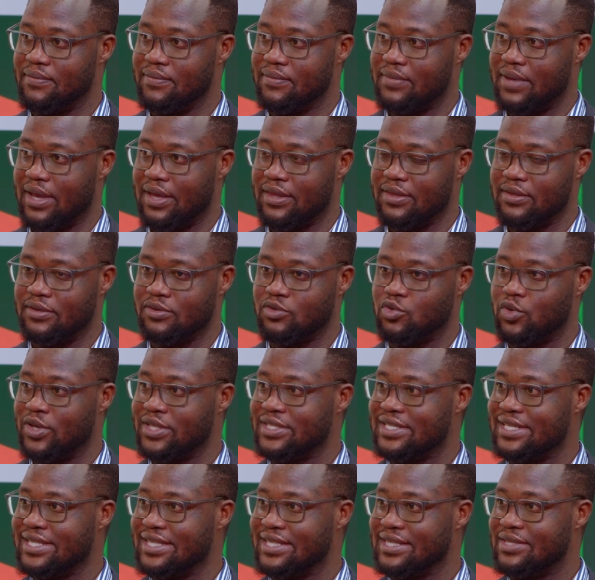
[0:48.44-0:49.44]
I think
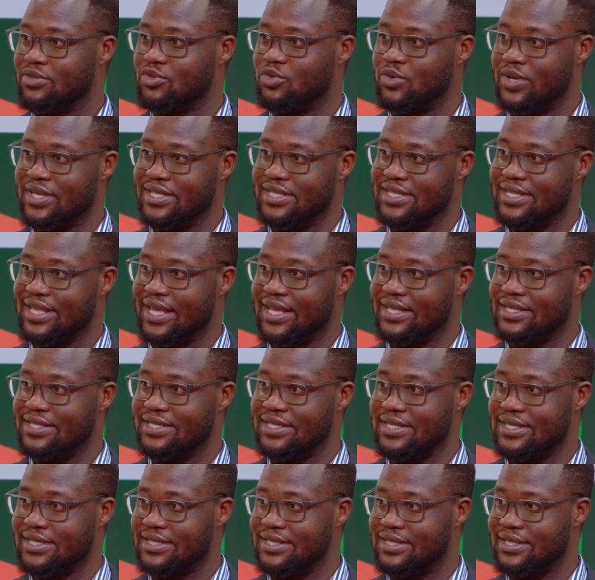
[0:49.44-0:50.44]

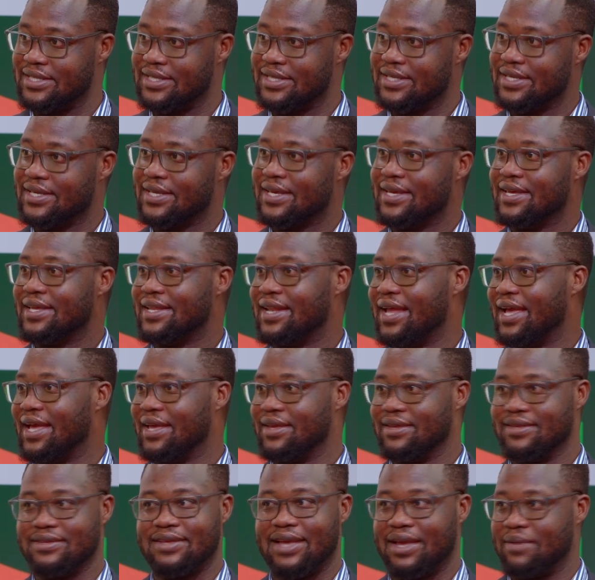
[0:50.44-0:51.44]
2013.
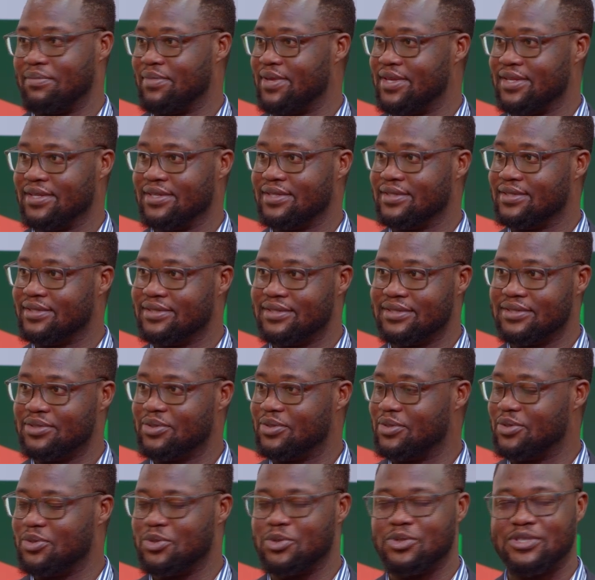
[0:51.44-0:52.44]
I
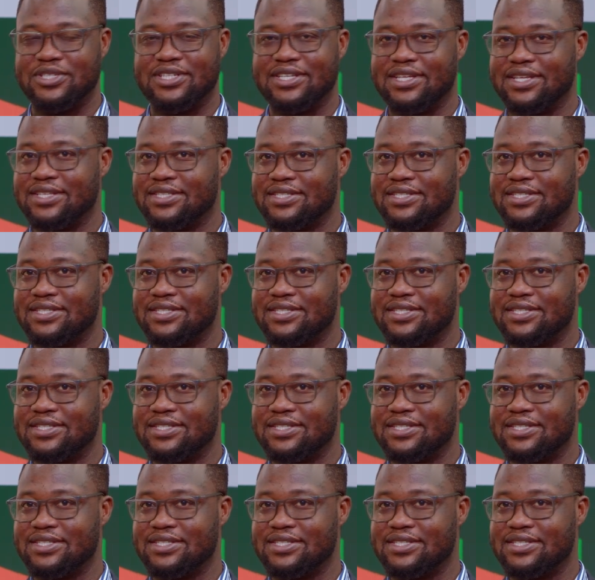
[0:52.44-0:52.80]
mean, you just